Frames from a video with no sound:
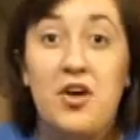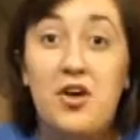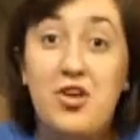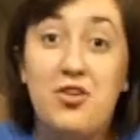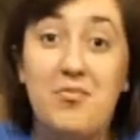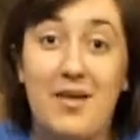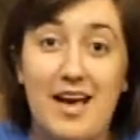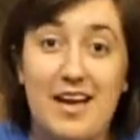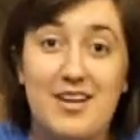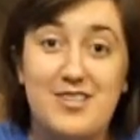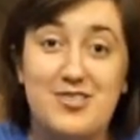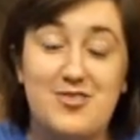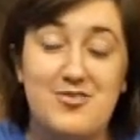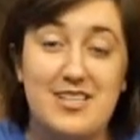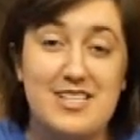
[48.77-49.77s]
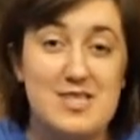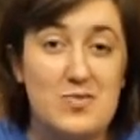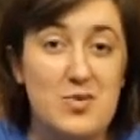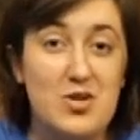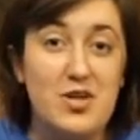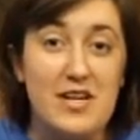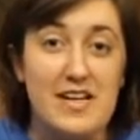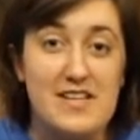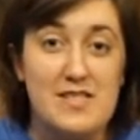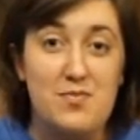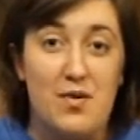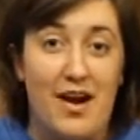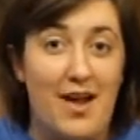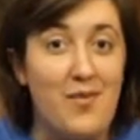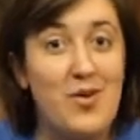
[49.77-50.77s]
You may also need some cooking
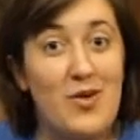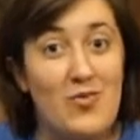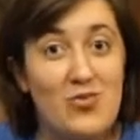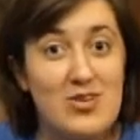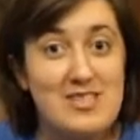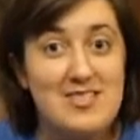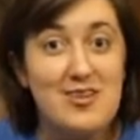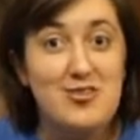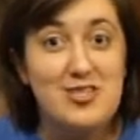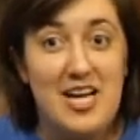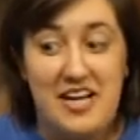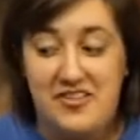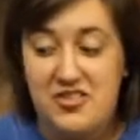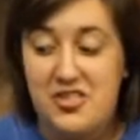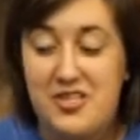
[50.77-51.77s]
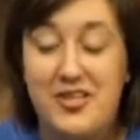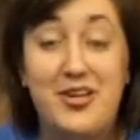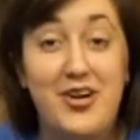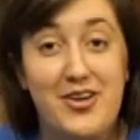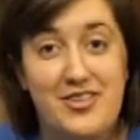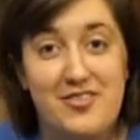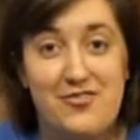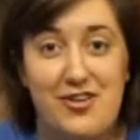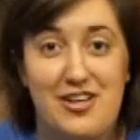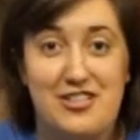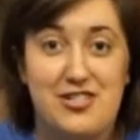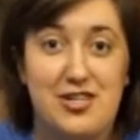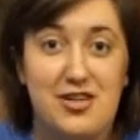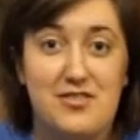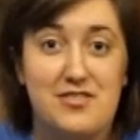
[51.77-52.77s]
spray whenever we start to actually cook the
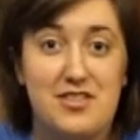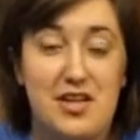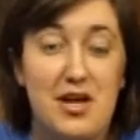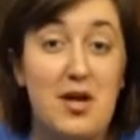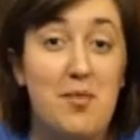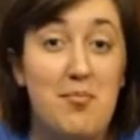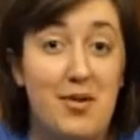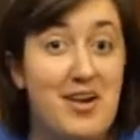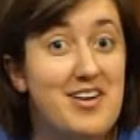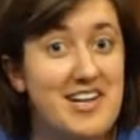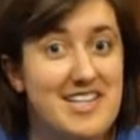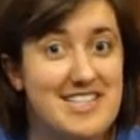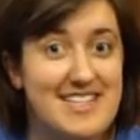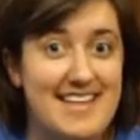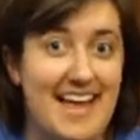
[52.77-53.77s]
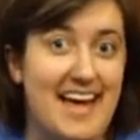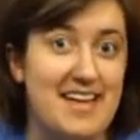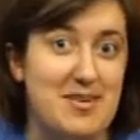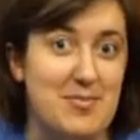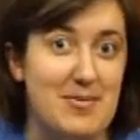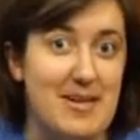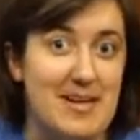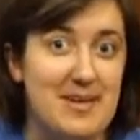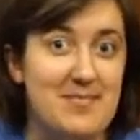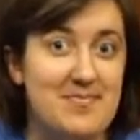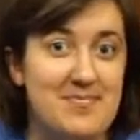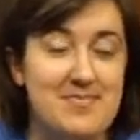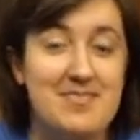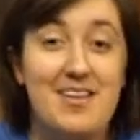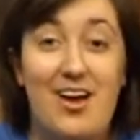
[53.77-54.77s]
French toast, but I'll get to that in a minute.
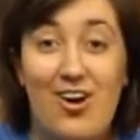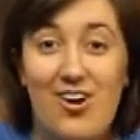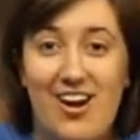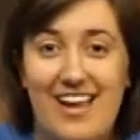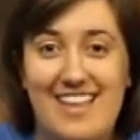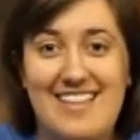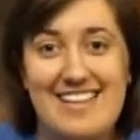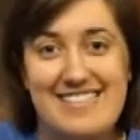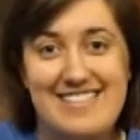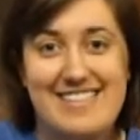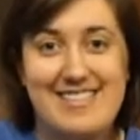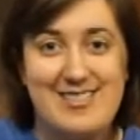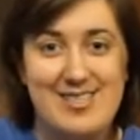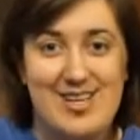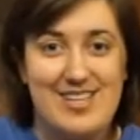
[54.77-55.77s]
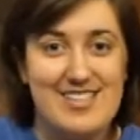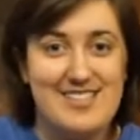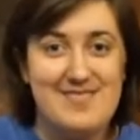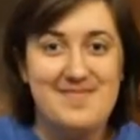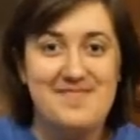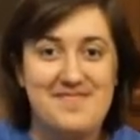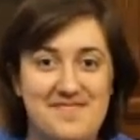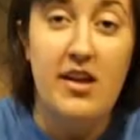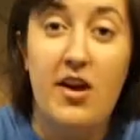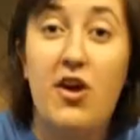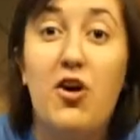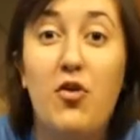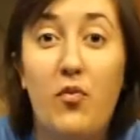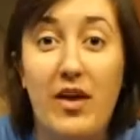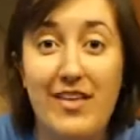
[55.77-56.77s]
Alright, let's get started.
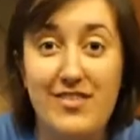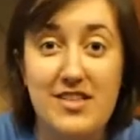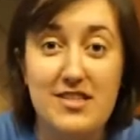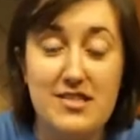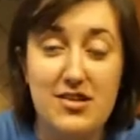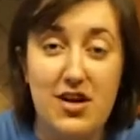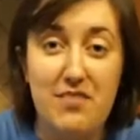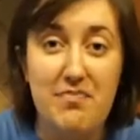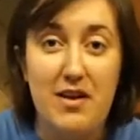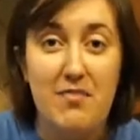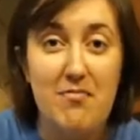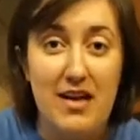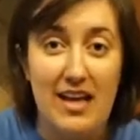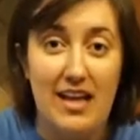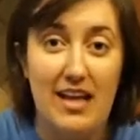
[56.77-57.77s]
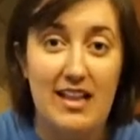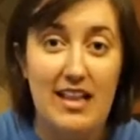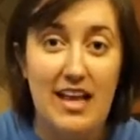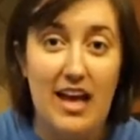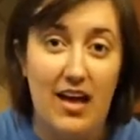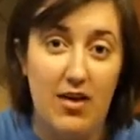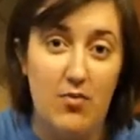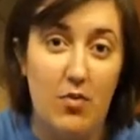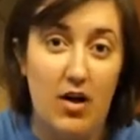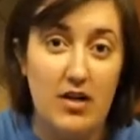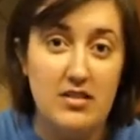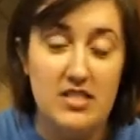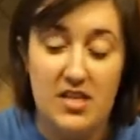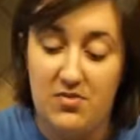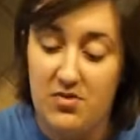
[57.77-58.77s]
We have to start by making the egg
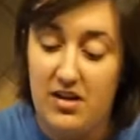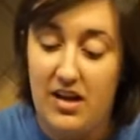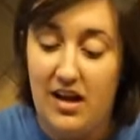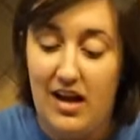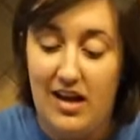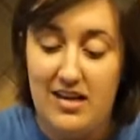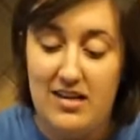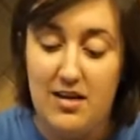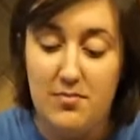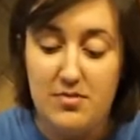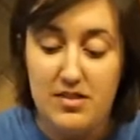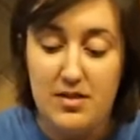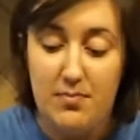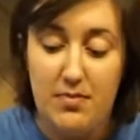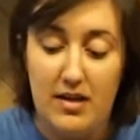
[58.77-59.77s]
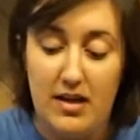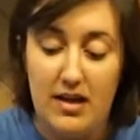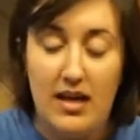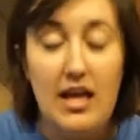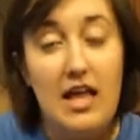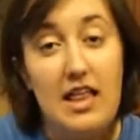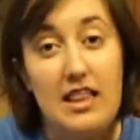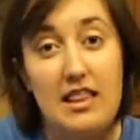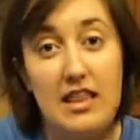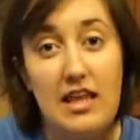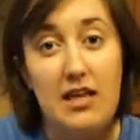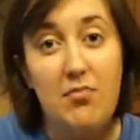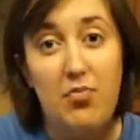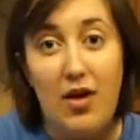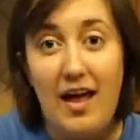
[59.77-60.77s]
wash that we're going to end up dipping
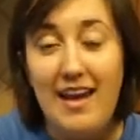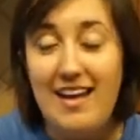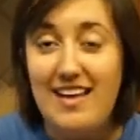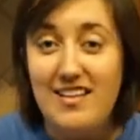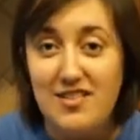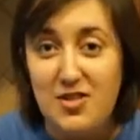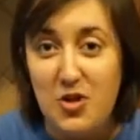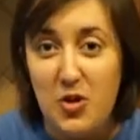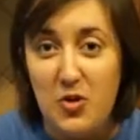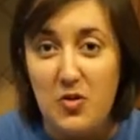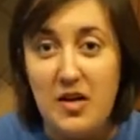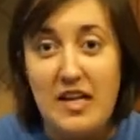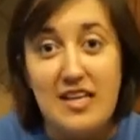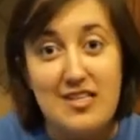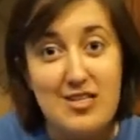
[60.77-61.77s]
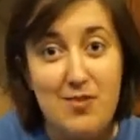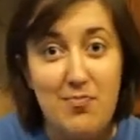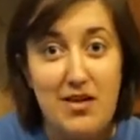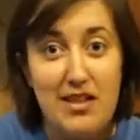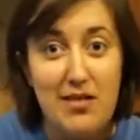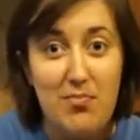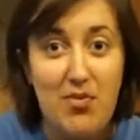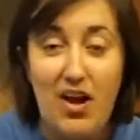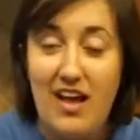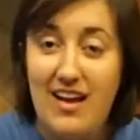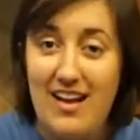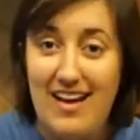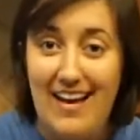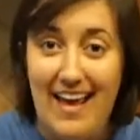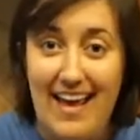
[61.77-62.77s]
the bread into. Dipping the
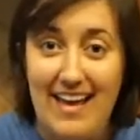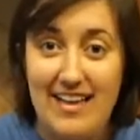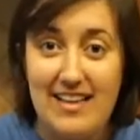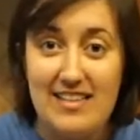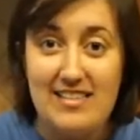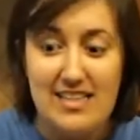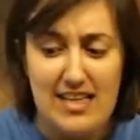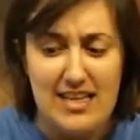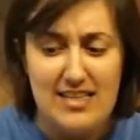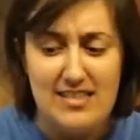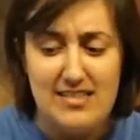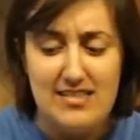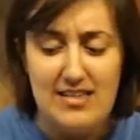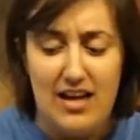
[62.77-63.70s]
bread in eggs is